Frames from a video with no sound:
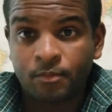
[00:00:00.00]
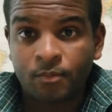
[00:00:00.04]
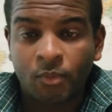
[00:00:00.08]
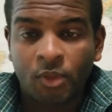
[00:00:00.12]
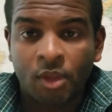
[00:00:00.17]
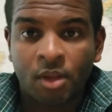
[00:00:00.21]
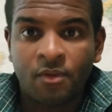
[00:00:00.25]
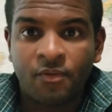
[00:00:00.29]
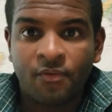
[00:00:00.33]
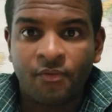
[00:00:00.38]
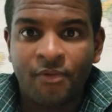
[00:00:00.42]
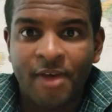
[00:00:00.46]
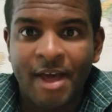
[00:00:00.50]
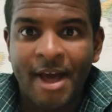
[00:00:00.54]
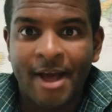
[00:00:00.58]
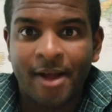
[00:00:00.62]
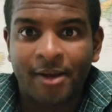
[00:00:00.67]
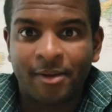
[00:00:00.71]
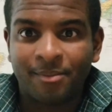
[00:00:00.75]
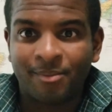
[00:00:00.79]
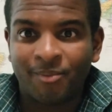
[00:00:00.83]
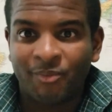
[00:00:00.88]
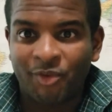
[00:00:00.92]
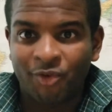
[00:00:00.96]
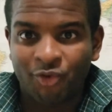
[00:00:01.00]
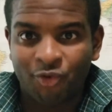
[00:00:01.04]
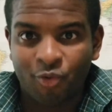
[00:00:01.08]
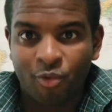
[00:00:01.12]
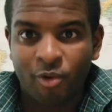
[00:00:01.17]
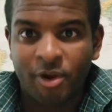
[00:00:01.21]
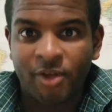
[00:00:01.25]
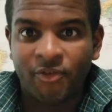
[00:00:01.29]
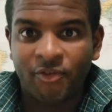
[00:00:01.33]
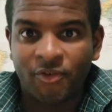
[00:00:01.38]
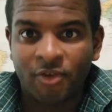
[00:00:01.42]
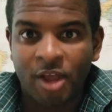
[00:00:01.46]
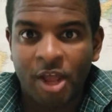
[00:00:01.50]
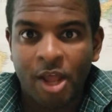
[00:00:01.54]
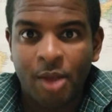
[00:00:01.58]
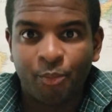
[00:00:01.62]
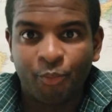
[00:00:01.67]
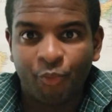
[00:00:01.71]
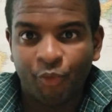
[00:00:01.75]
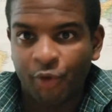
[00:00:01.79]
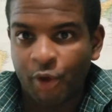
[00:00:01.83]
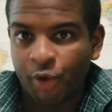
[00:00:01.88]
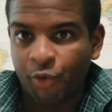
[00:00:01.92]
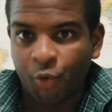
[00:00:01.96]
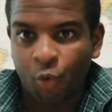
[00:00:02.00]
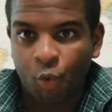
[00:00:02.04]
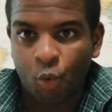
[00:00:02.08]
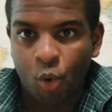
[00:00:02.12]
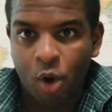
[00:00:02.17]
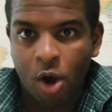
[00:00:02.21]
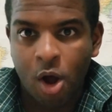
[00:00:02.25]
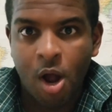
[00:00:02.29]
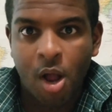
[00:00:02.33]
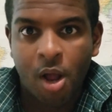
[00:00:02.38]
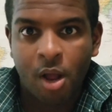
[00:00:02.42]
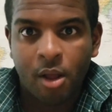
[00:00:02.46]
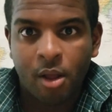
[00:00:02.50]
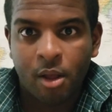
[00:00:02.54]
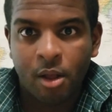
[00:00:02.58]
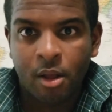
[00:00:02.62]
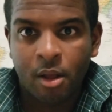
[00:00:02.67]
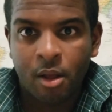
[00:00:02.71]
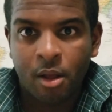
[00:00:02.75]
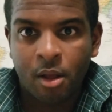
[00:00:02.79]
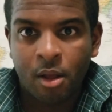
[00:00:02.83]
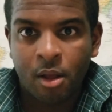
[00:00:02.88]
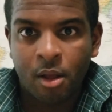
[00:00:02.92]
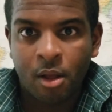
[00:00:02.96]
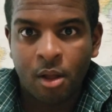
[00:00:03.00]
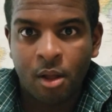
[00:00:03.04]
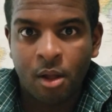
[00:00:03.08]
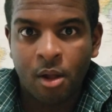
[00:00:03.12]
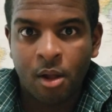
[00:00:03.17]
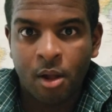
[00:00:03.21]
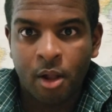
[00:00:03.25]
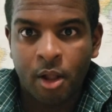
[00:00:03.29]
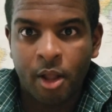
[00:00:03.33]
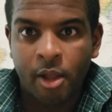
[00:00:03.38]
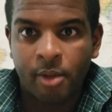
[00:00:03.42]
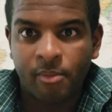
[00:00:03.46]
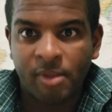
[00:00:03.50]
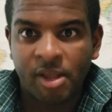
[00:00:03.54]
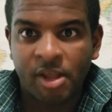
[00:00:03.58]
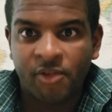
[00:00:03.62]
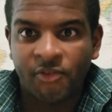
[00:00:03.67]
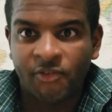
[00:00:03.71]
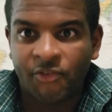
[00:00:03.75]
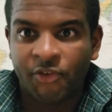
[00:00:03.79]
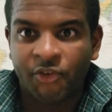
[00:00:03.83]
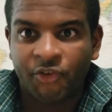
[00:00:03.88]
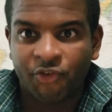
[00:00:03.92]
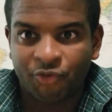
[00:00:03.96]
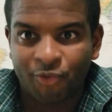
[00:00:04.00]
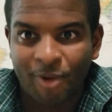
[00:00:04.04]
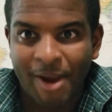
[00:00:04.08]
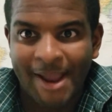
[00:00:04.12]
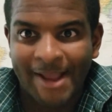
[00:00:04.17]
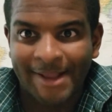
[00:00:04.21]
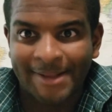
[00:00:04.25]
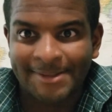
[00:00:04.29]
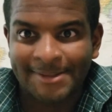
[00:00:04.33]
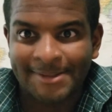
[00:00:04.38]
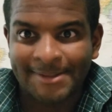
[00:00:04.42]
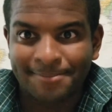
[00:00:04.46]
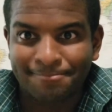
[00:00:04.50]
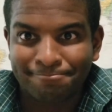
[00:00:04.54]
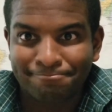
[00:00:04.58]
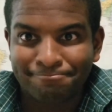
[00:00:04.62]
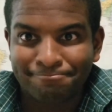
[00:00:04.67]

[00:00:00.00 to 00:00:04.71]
In fact, Detroit's name, Detroit, it means the straits.